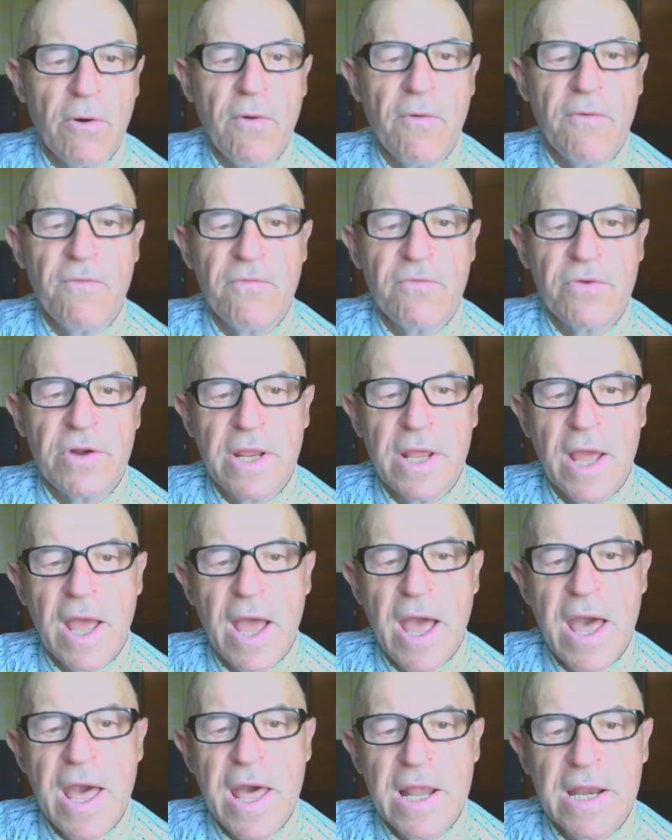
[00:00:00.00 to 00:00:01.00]
of free
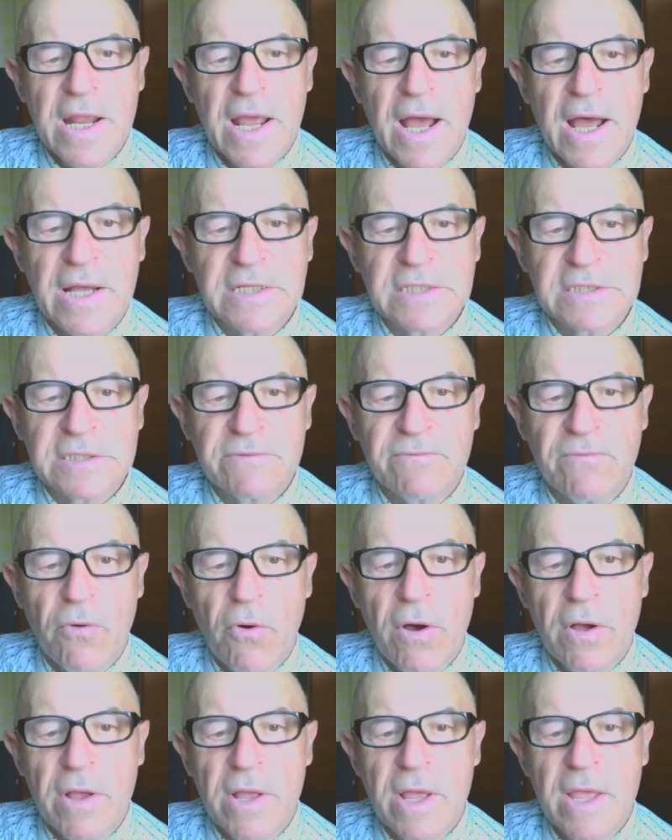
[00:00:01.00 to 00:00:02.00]
areas
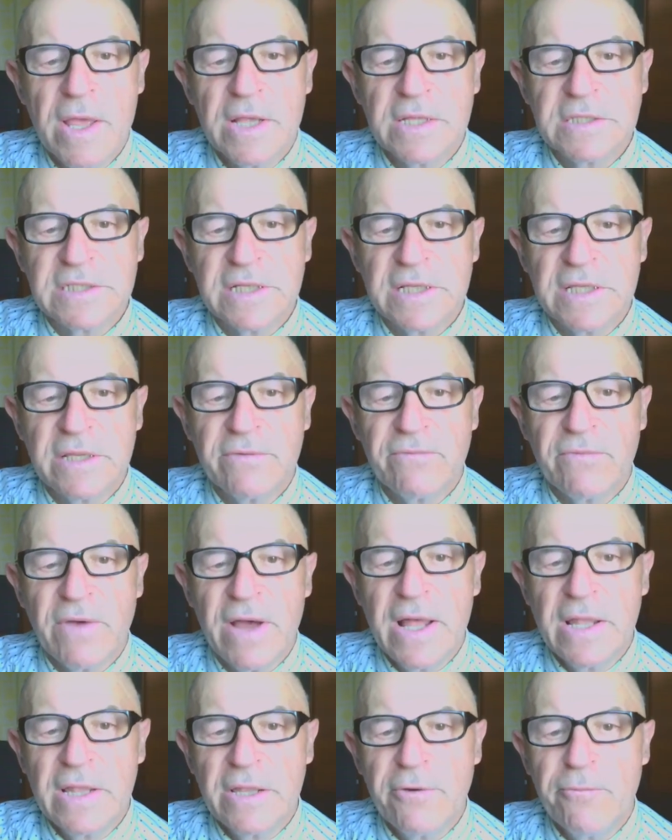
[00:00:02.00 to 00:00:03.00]
for the
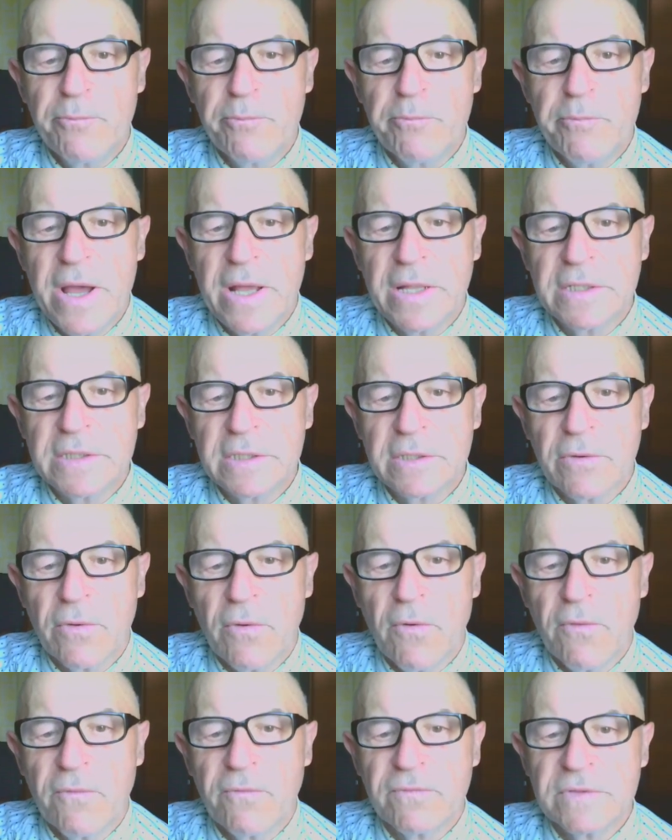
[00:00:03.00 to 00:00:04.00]
development
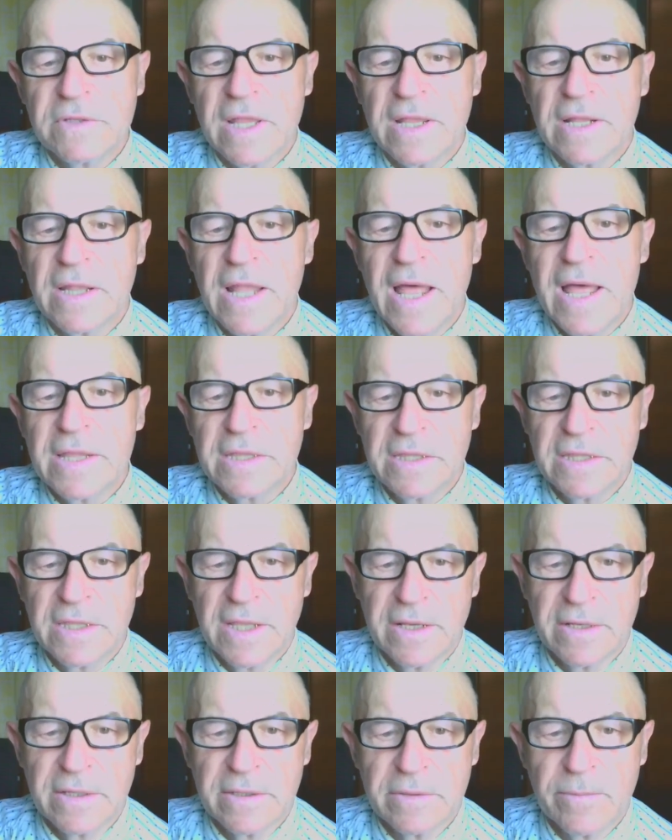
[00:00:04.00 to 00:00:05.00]
of the
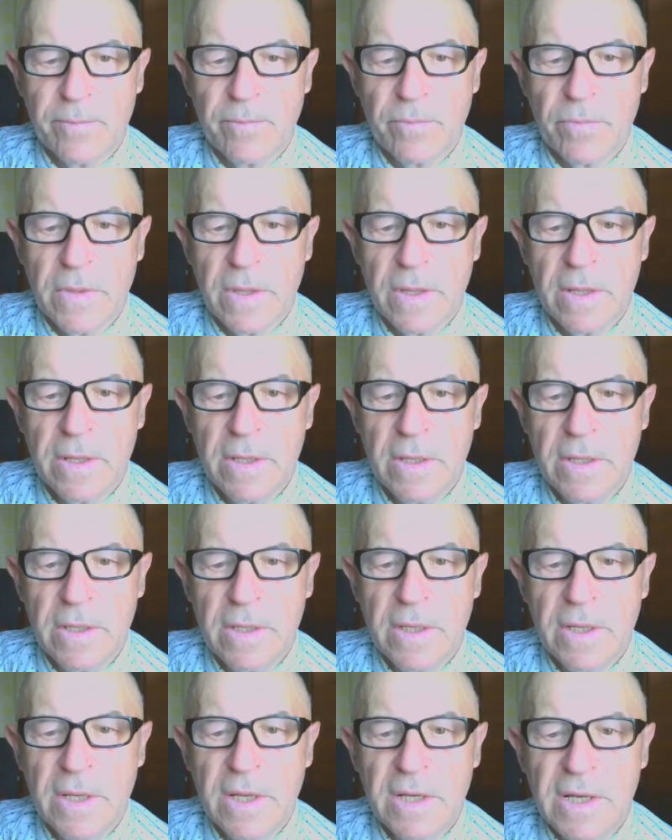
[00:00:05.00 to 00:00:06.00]
latter.
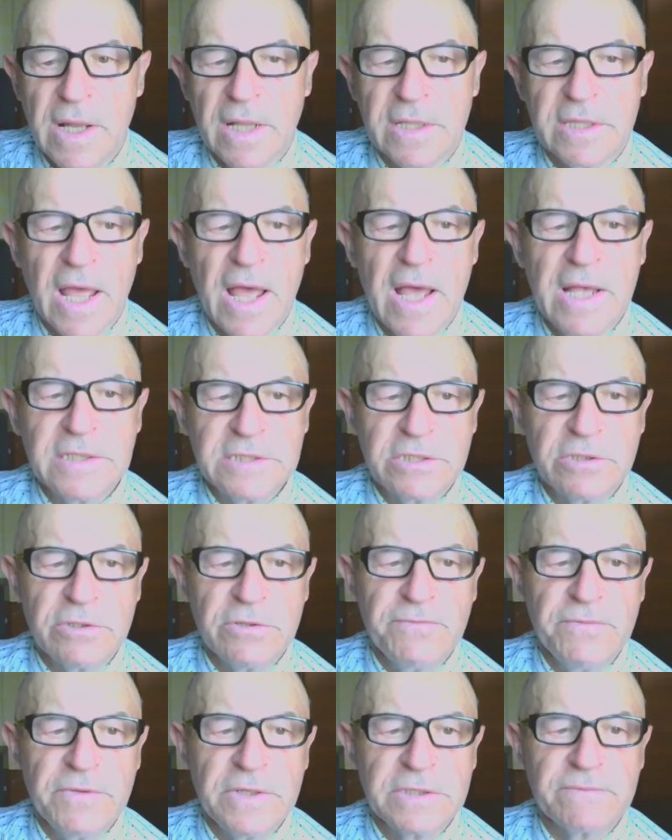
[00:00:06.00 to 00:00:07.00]

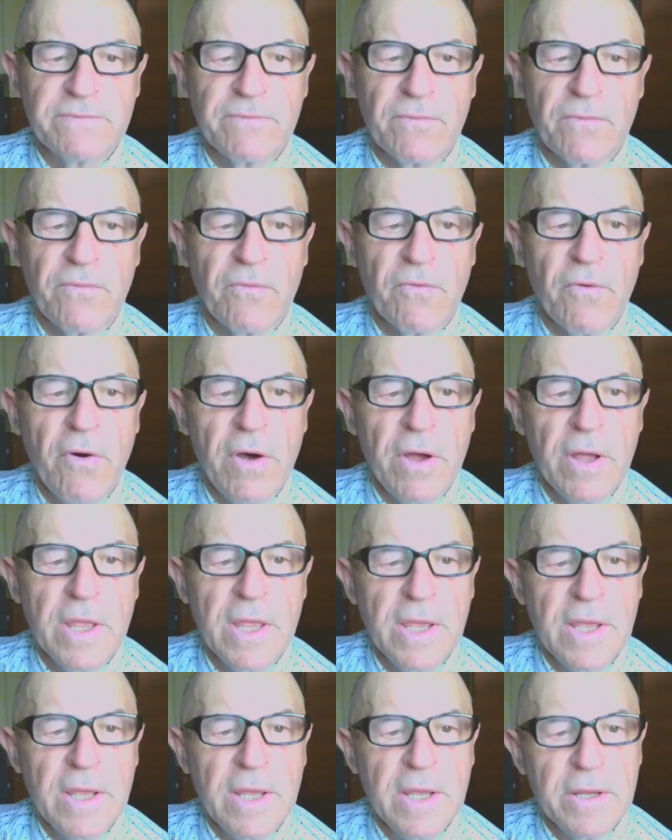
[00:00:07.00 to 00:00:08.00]
Catastrophes for
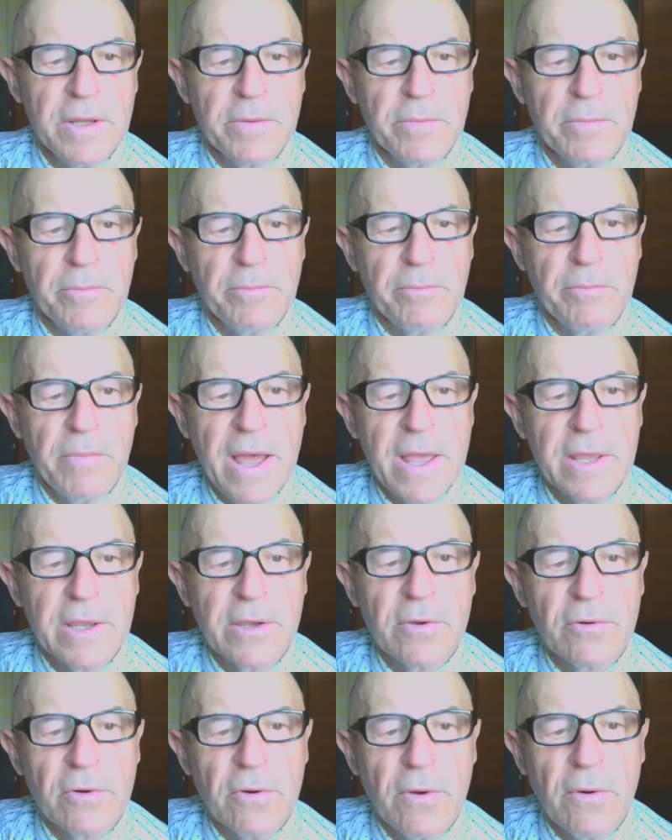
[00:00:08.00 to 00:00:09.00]

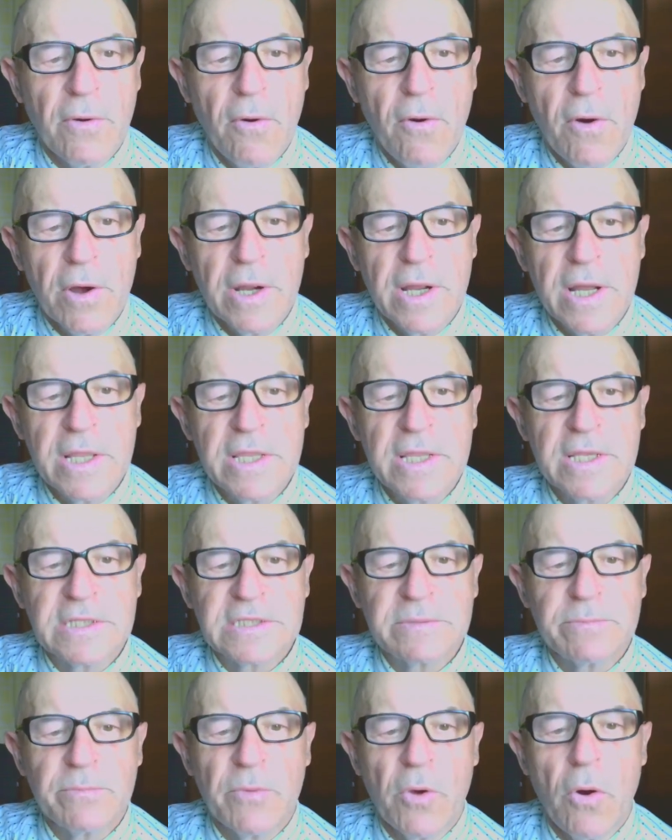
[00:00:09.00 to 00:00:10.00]

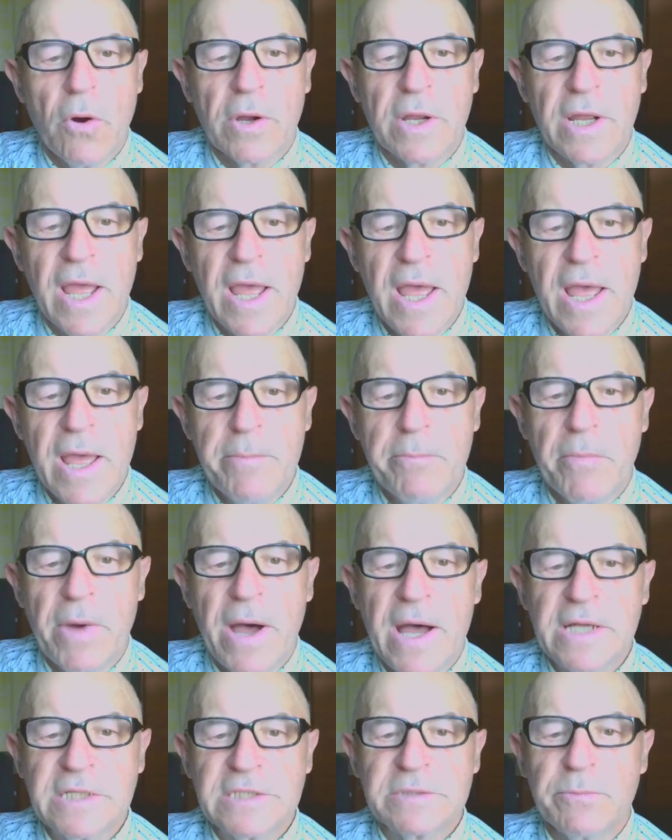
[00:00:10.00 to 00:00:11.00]
microorganisms occur
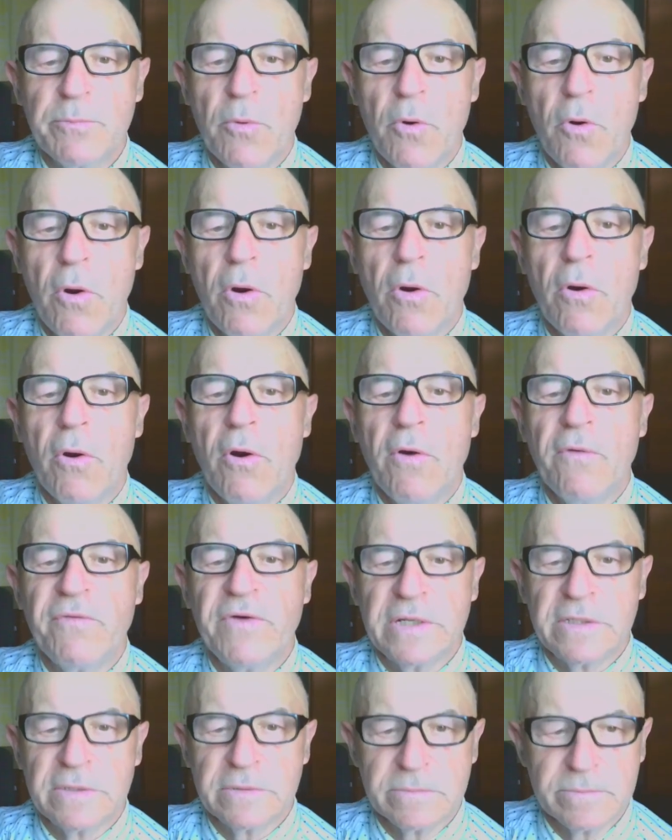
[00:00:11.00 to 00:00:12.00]
much more
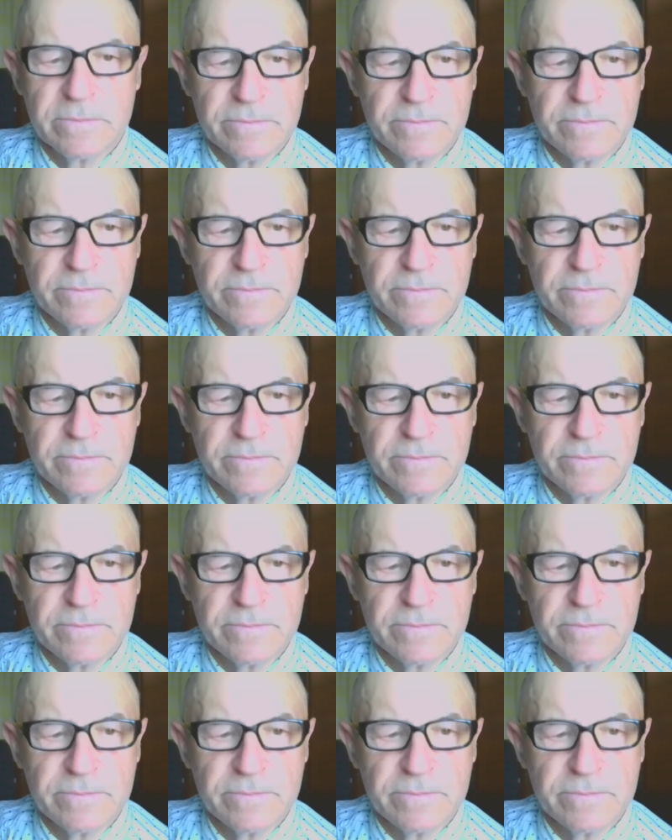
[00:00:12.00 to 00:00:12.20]
often.